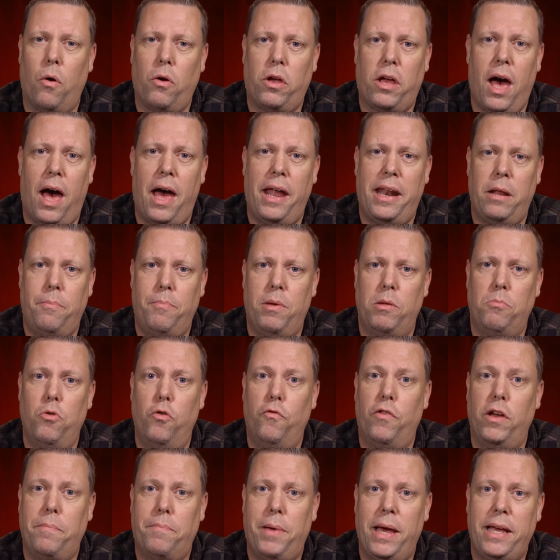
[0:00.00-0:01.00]
God had been
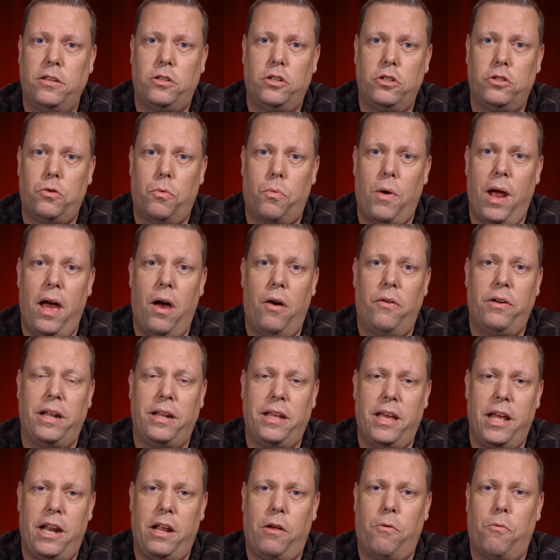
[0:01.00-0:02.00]
moving pieces around and
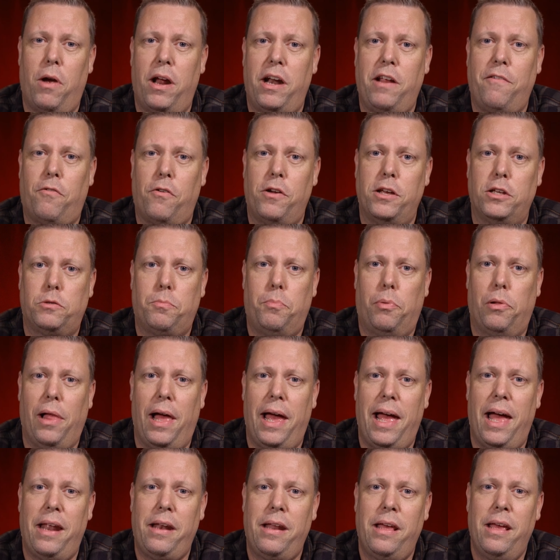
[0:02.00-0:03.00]
getting ready for his
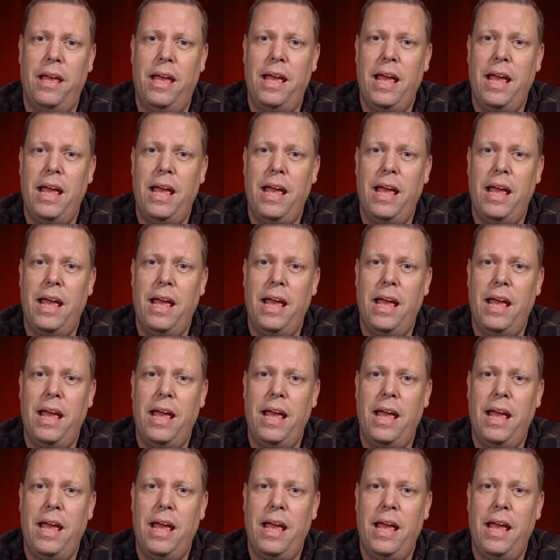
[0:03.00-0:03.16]
plan.